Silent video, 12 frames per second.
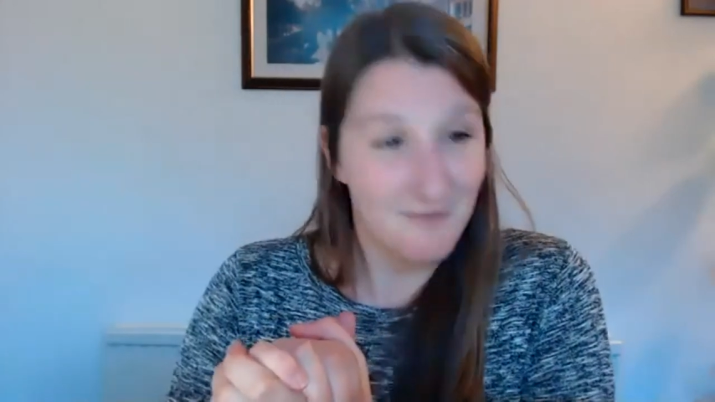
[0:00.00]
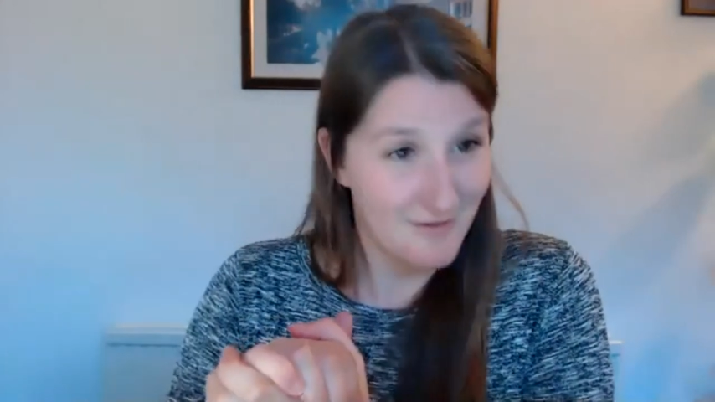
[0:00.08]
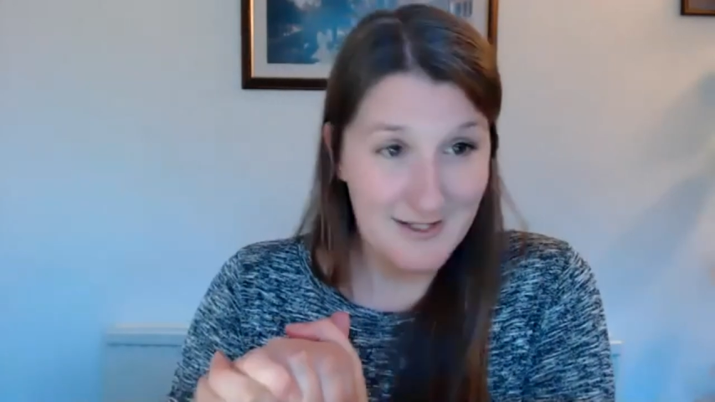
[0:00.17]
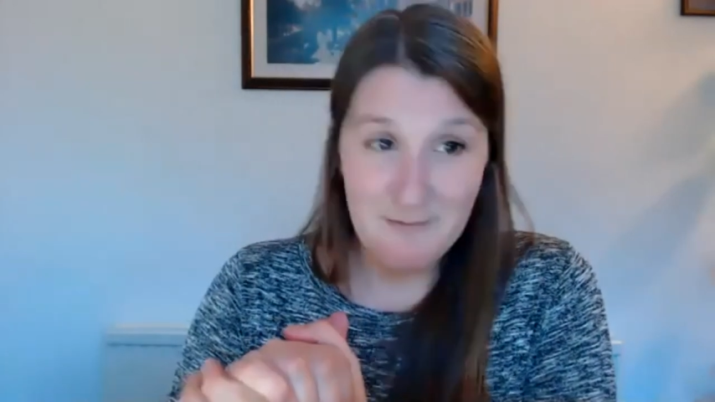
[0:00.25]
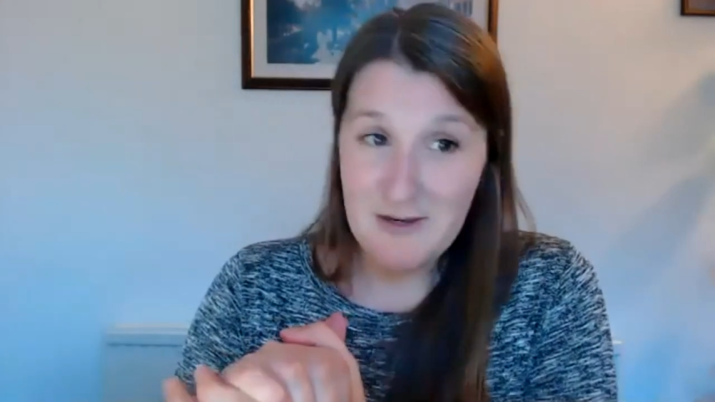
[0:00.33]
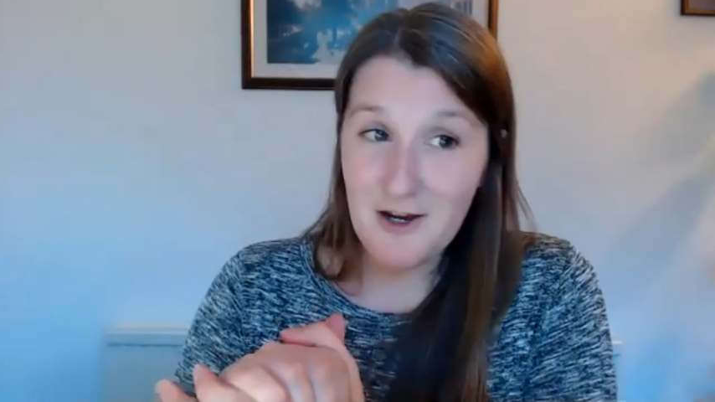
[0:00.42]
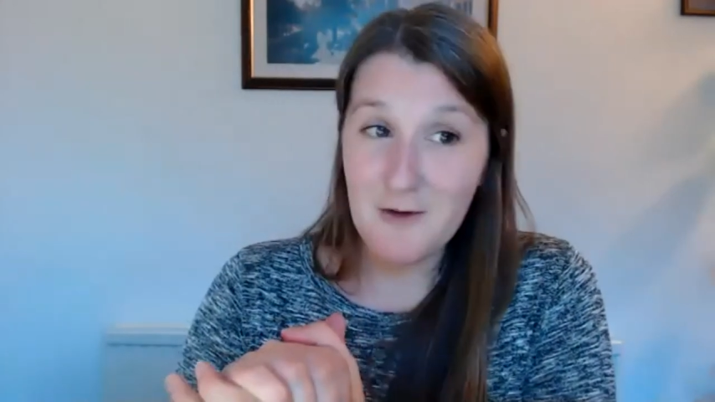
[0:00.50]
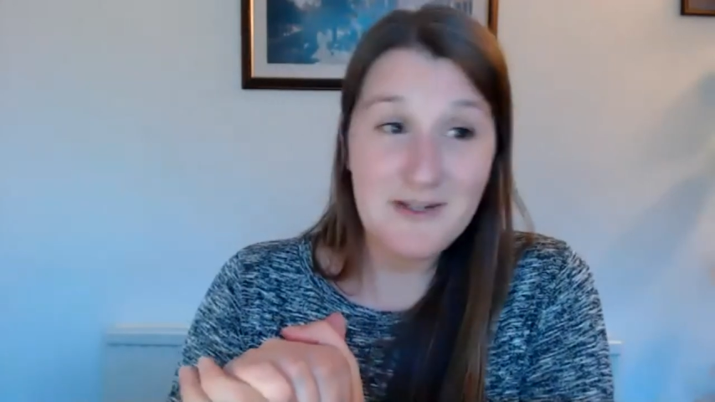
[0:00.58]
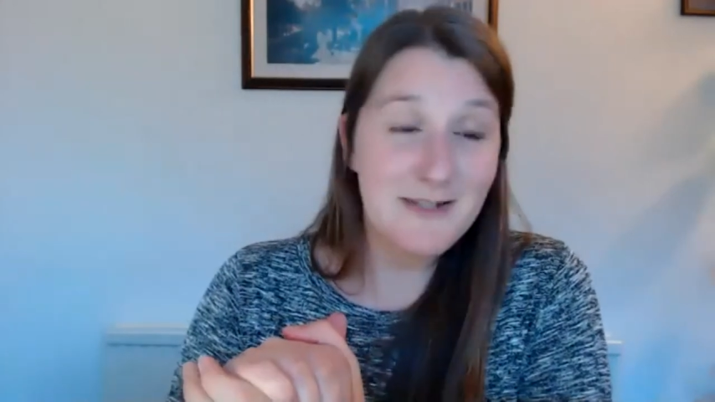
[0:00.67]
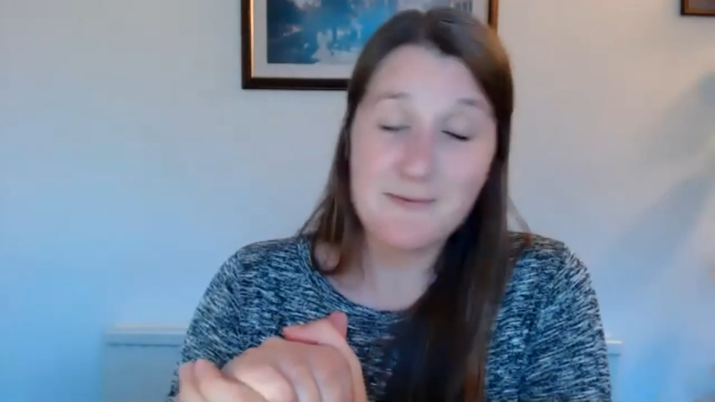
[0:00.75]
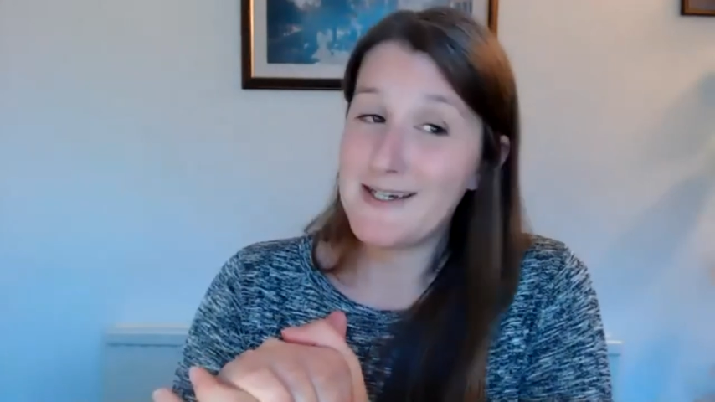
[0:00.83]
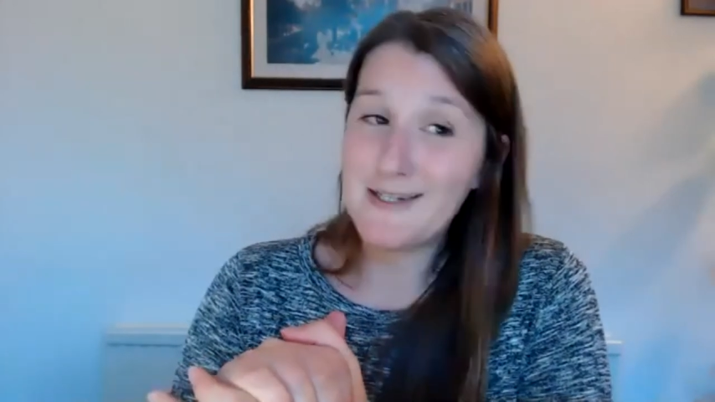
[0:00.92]
send me a
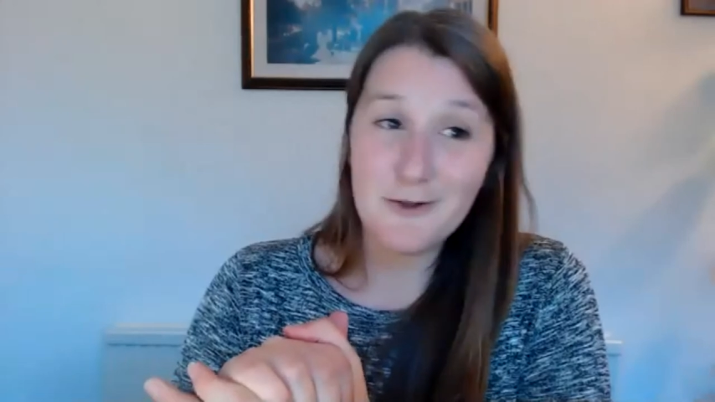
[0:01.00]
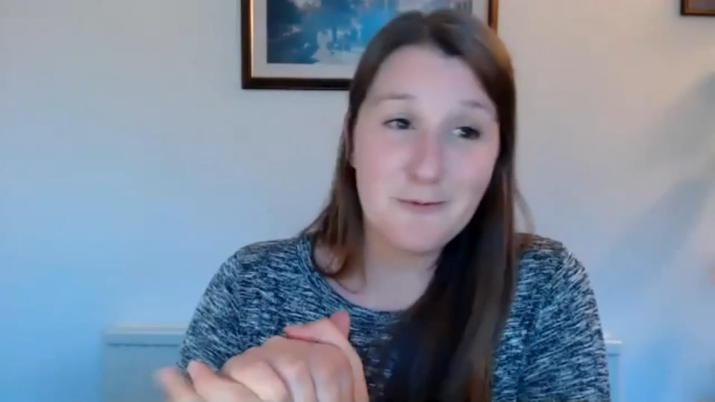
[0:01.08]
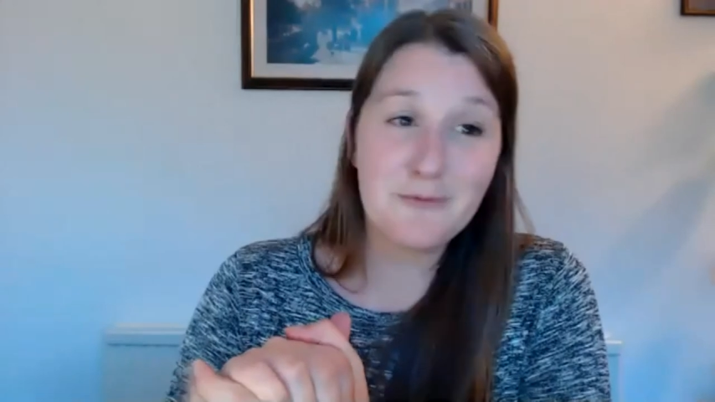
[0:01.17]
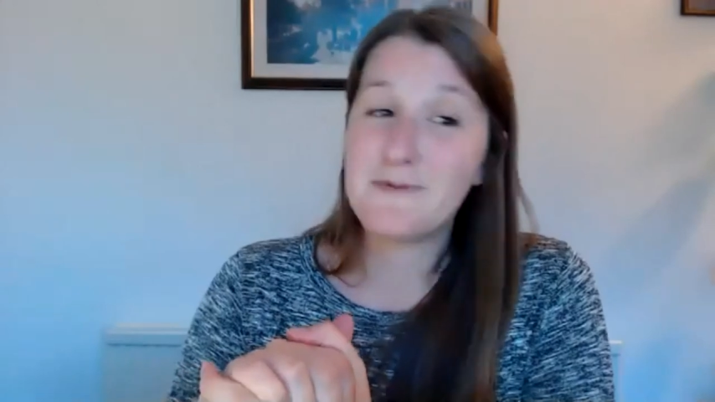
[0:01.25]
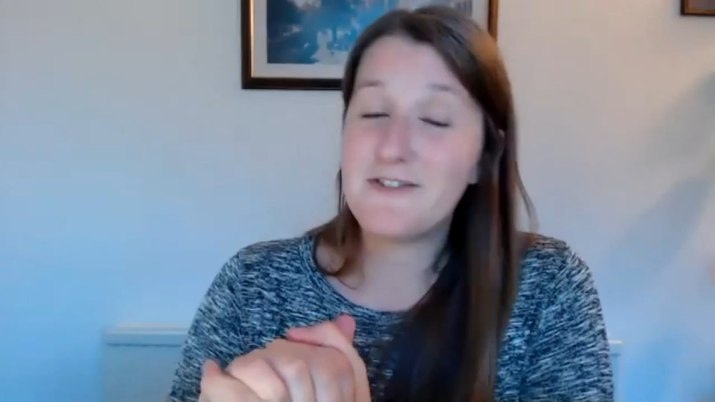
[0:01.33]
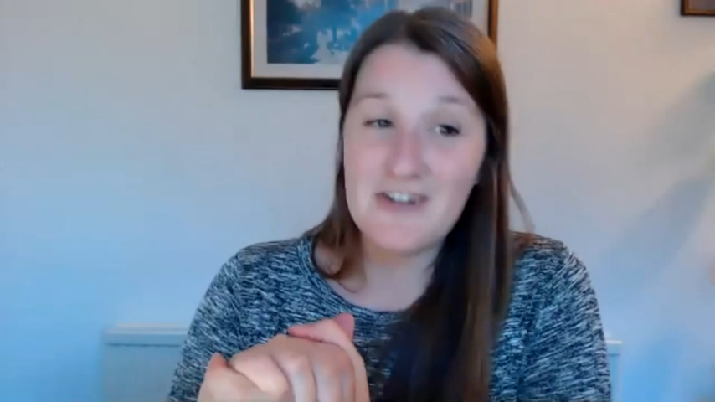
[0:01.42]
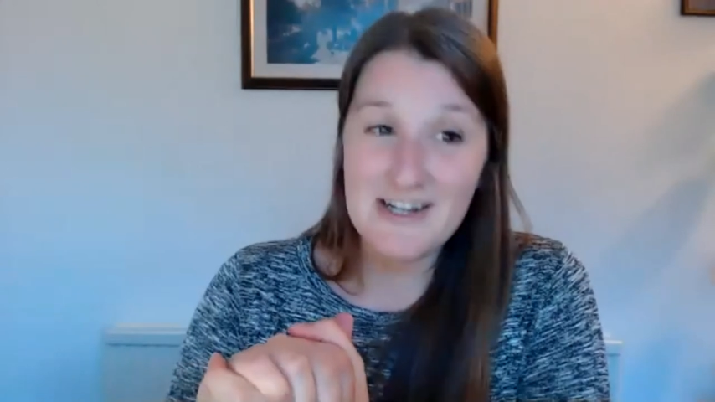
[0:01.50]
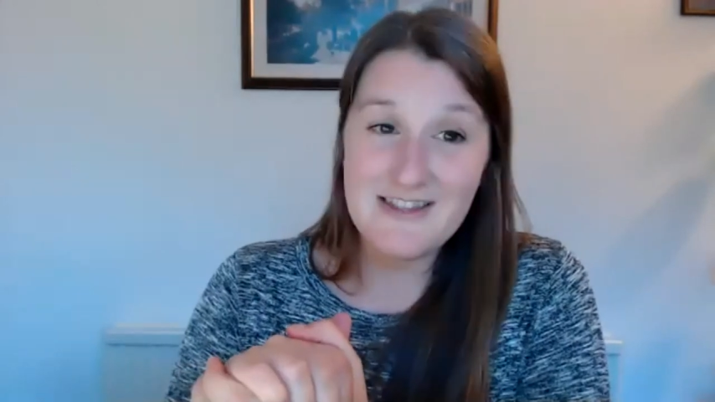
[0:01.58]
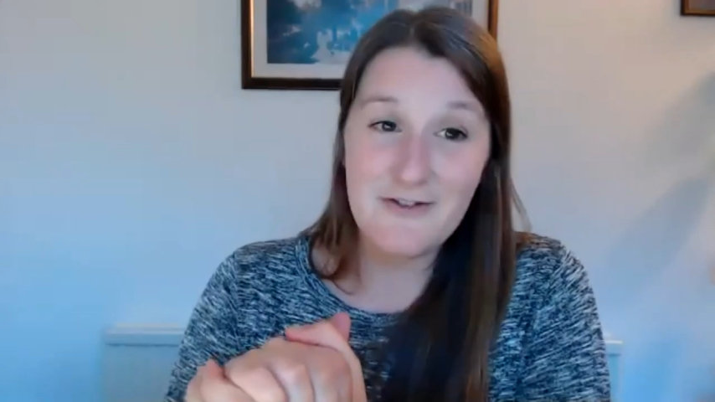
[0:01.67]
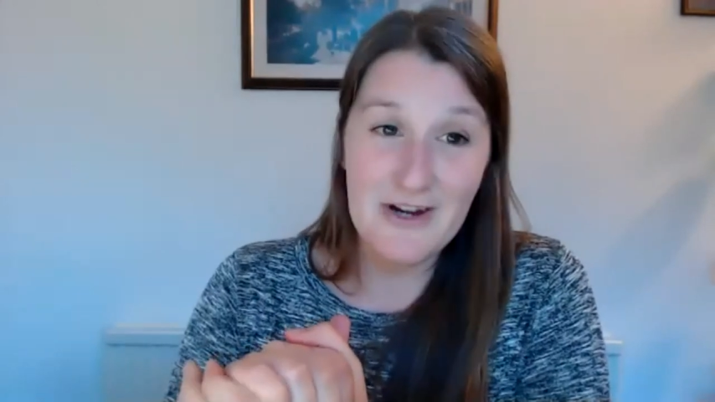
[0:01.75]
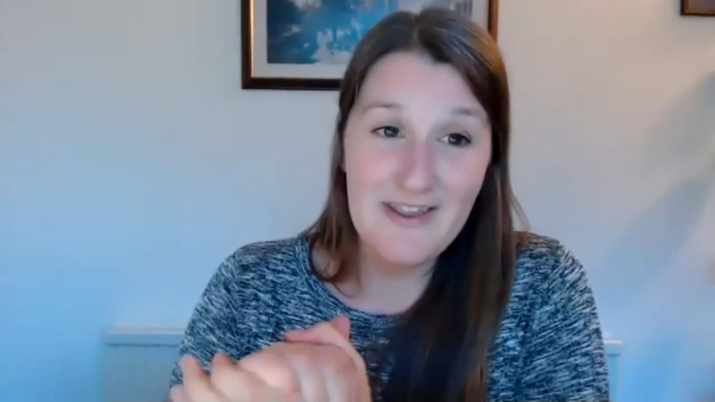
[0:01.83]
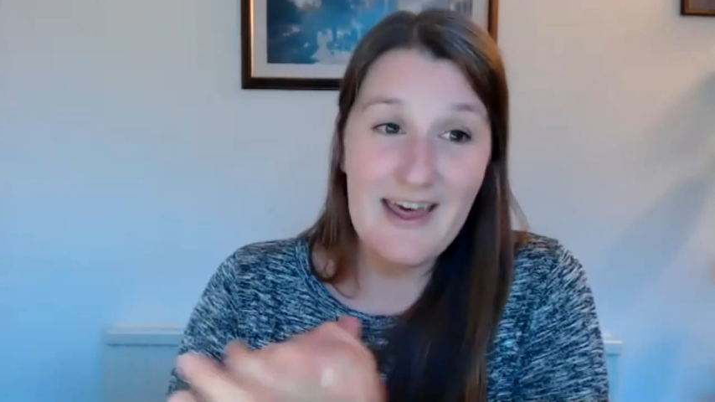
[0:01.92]
comment, be like, nope, try
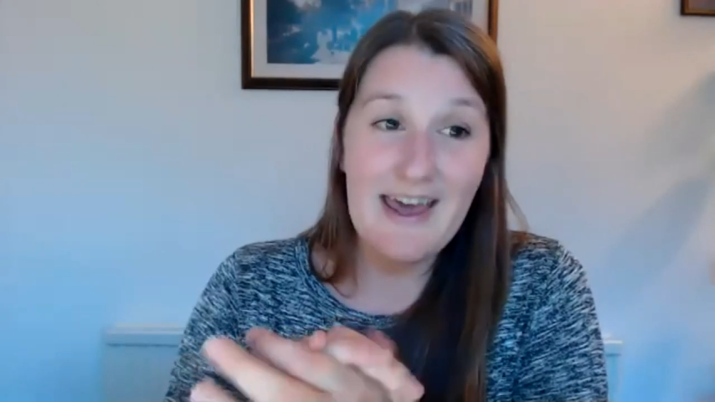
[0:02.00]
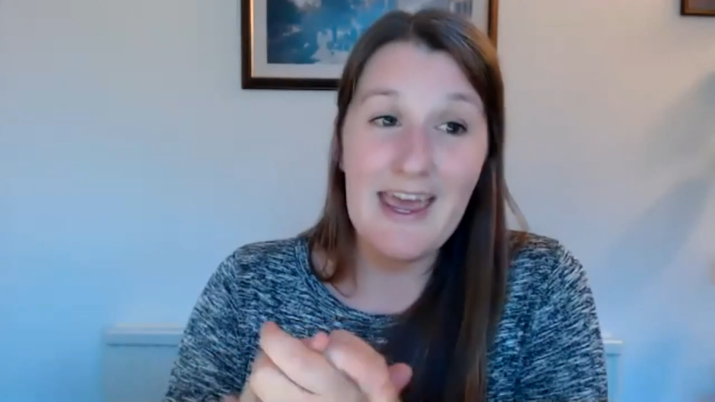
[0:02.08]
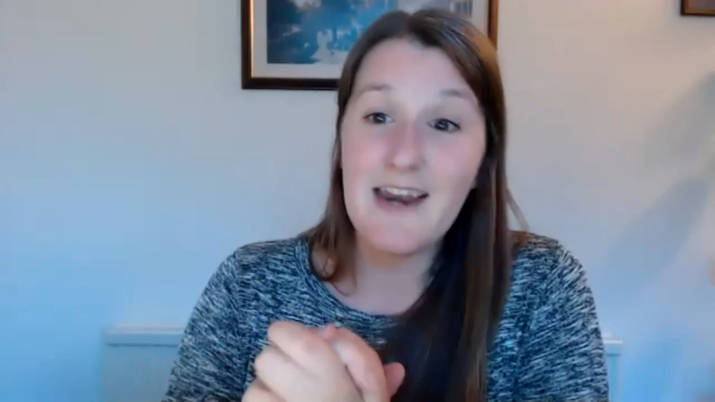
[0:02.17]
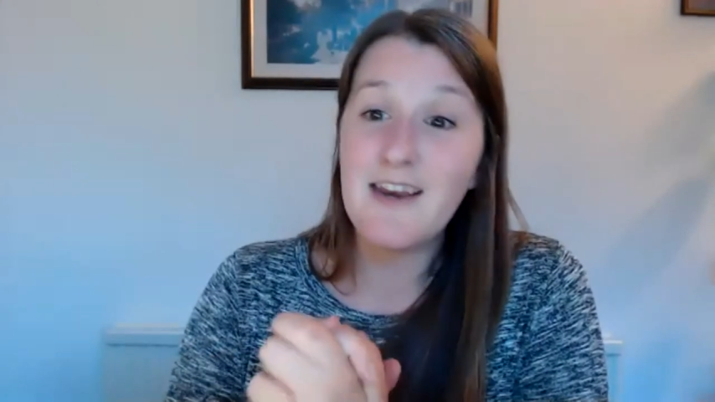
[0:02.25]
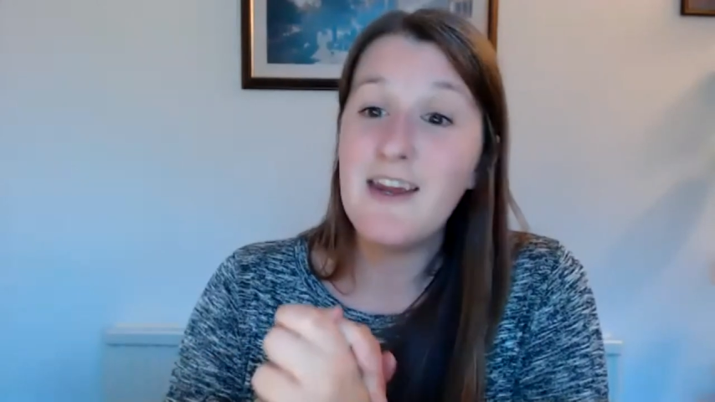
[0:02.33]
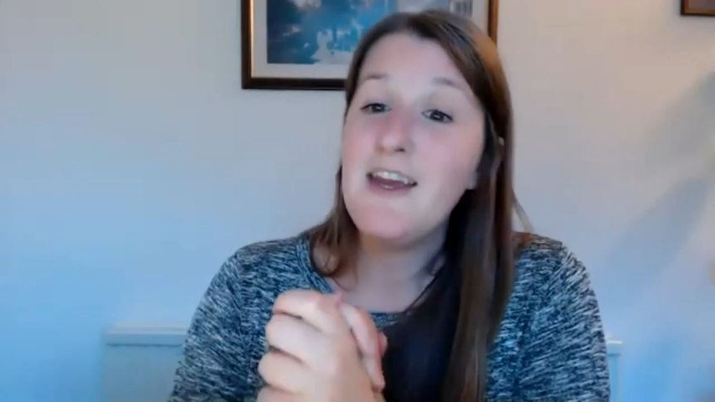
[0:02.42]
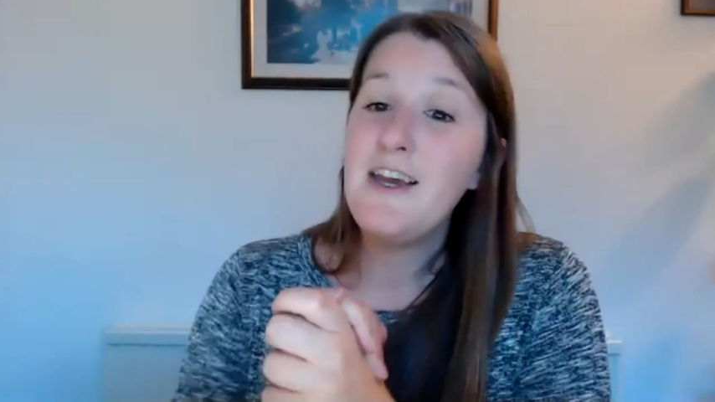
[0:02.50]
try that again.